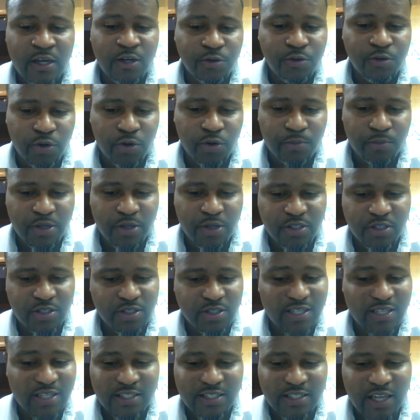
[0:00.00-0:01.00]
doing
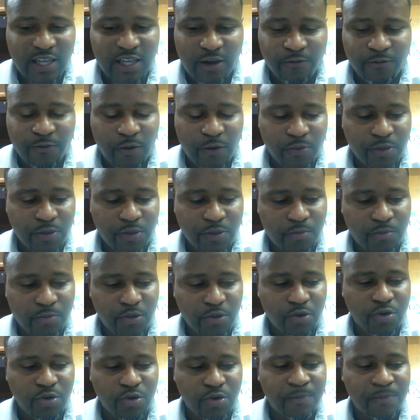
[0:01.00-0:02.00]
business that's not from the
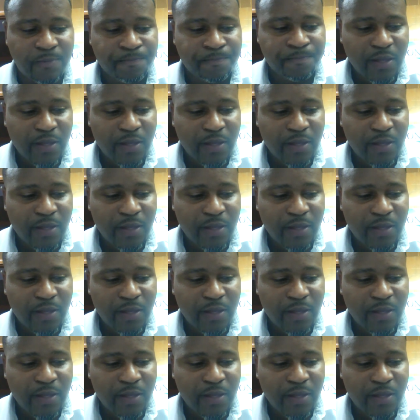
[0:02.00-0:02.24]
community.